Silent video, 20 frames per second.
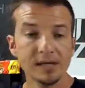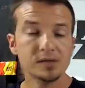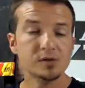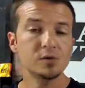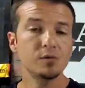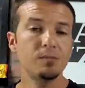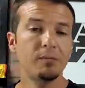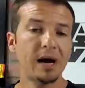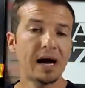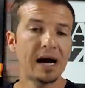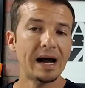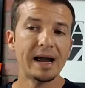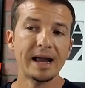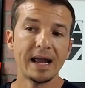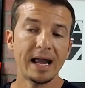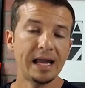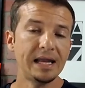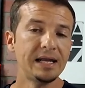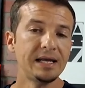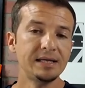to buy
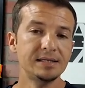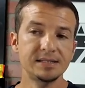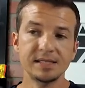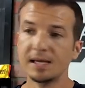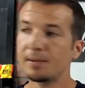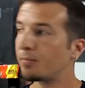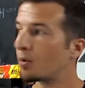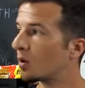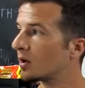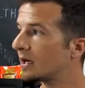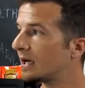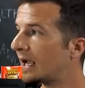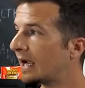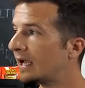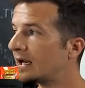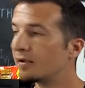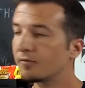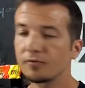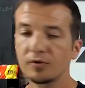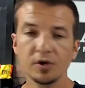any dip or
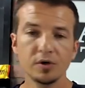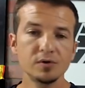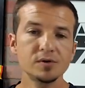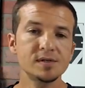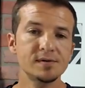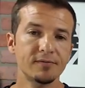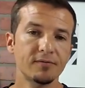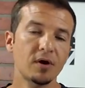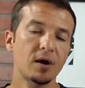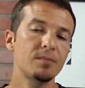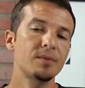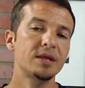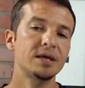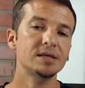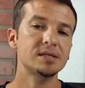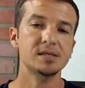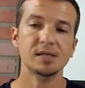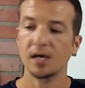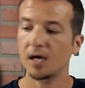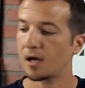negative news from
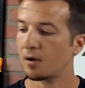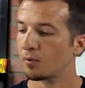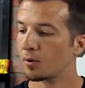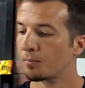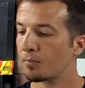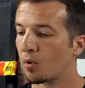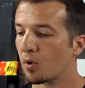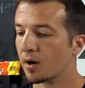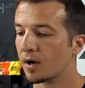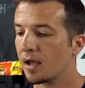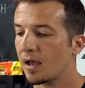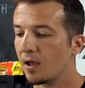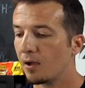this report,